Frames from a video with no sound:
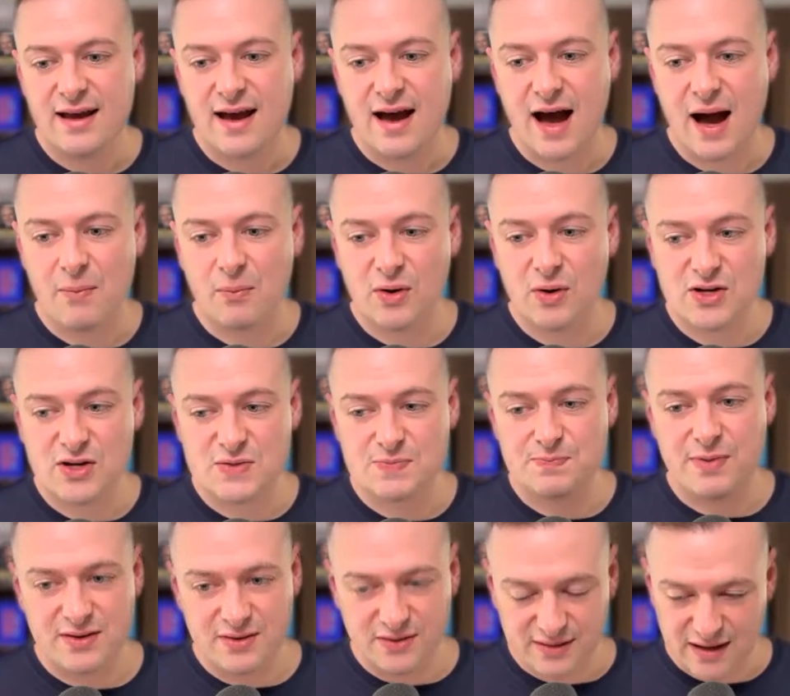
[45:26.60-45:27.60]
We just
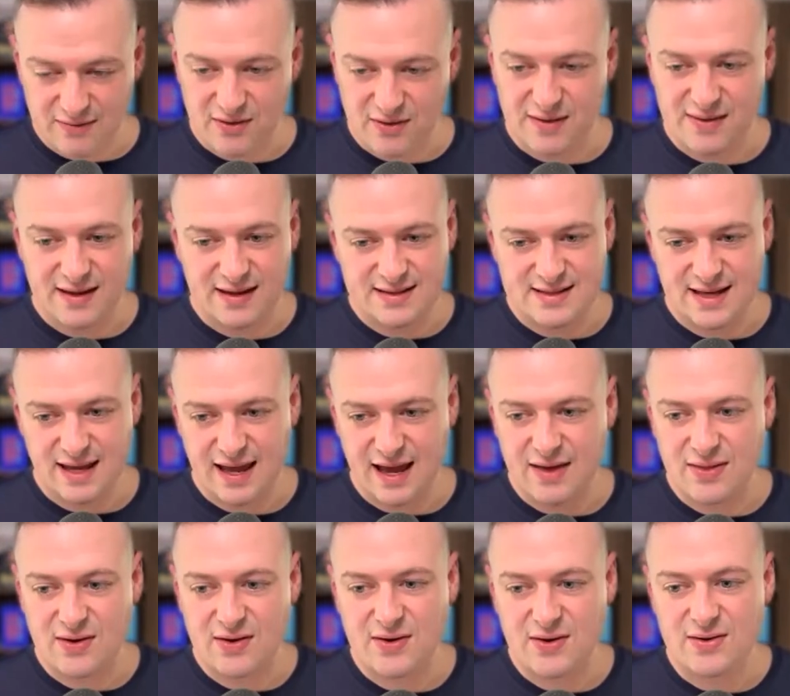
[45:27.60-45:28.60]
bundled everything
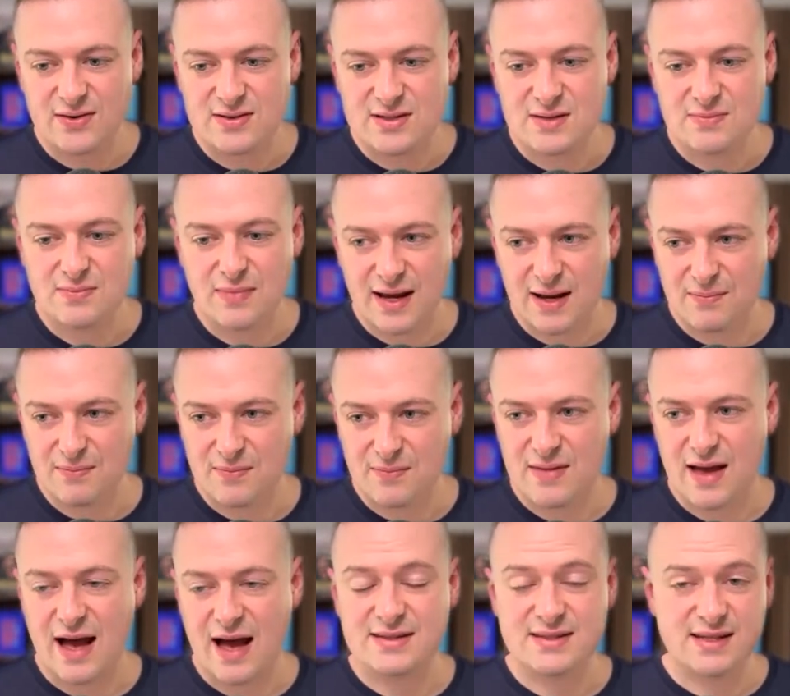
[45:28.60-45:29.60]
together to make it
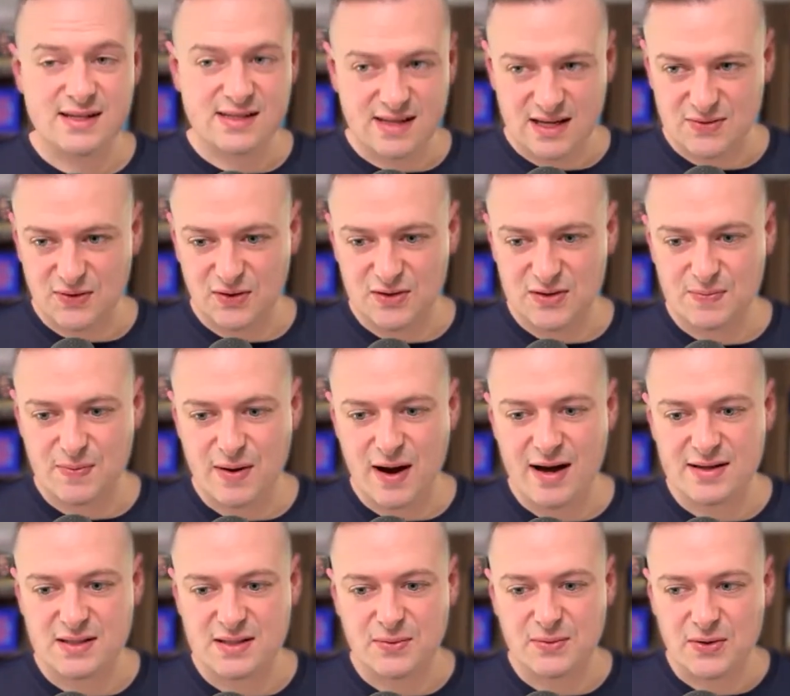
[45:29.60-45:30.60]
as successful as
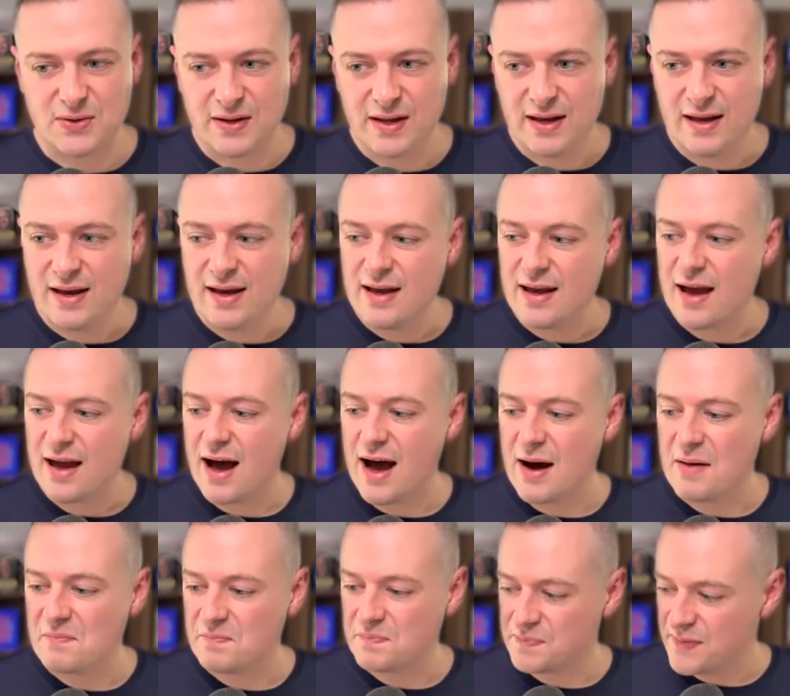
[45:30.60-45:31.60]
possible.
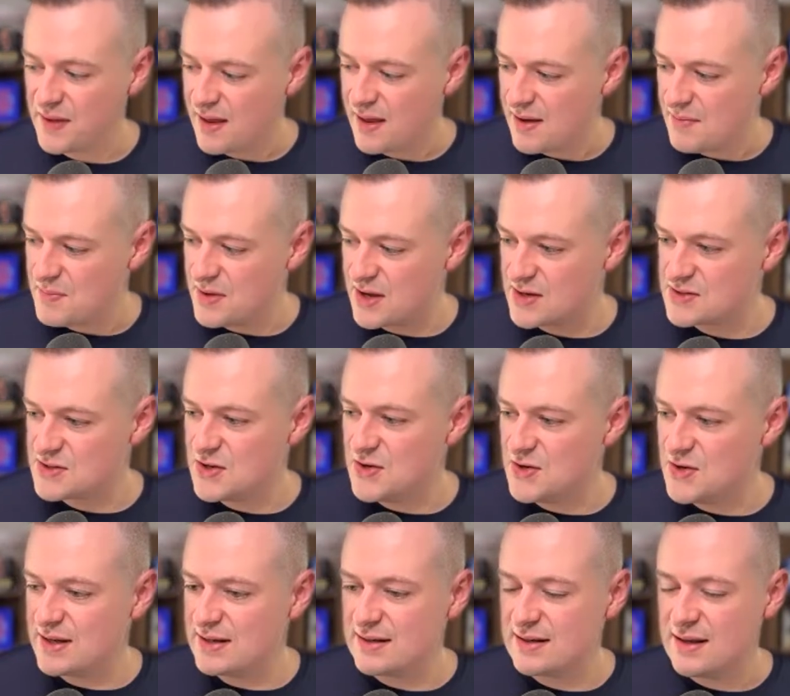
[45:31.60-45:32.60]
Because you
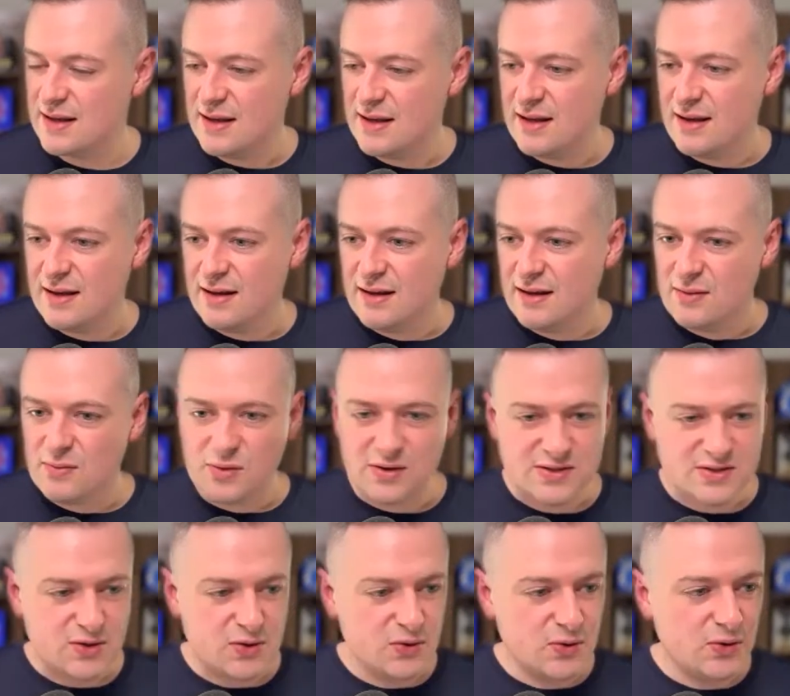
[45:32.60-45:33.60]
can, with
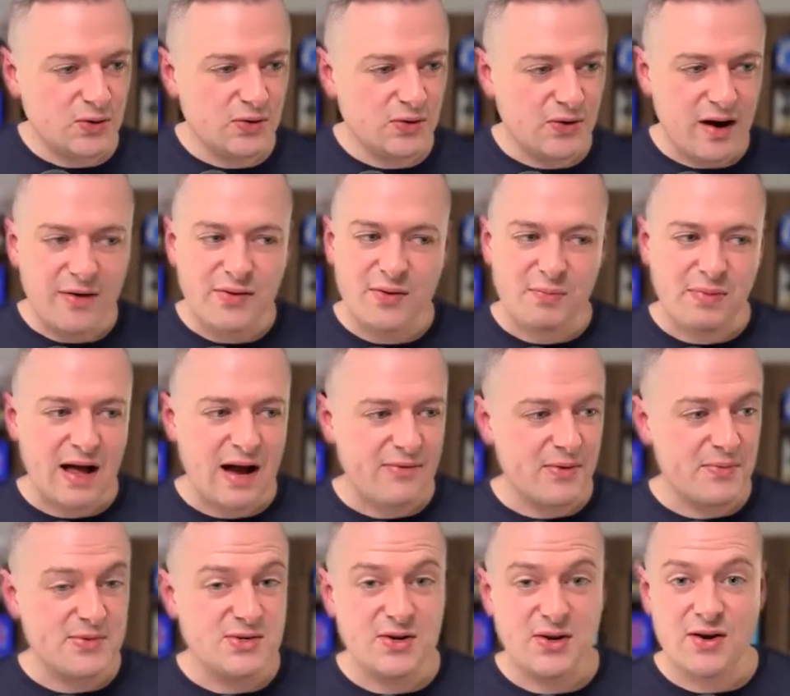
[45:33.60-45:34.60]
school or other
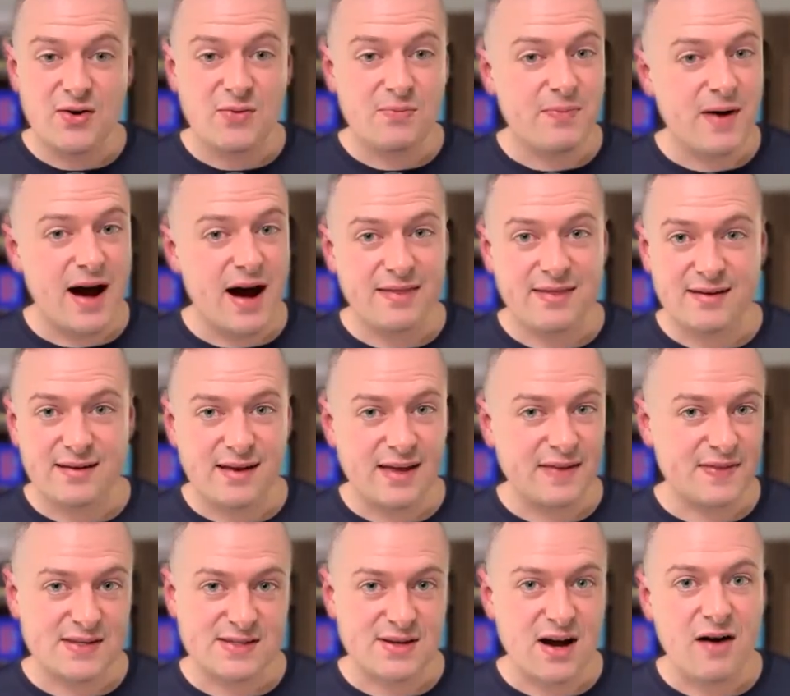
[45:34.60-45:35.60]
platforms, you can go get
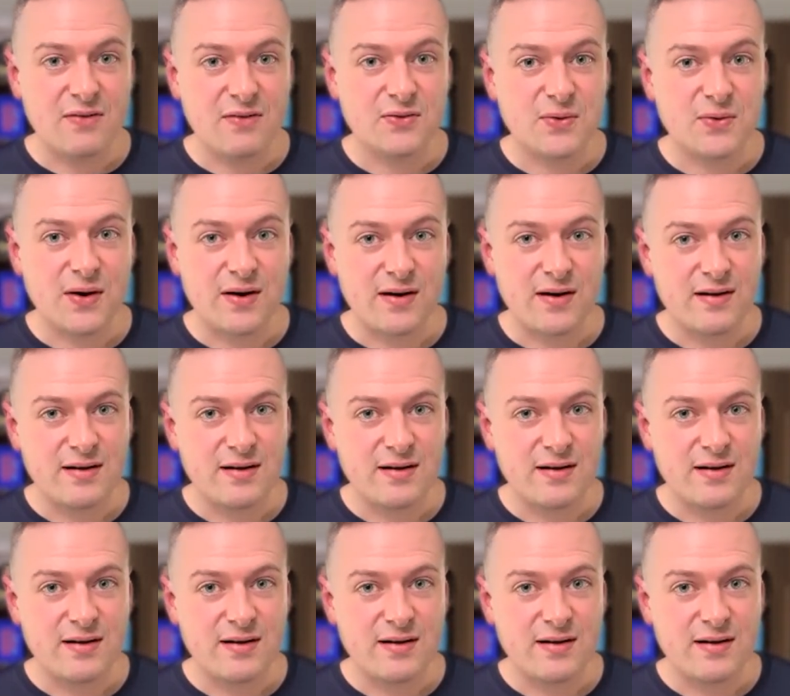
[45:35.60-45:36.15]
the software.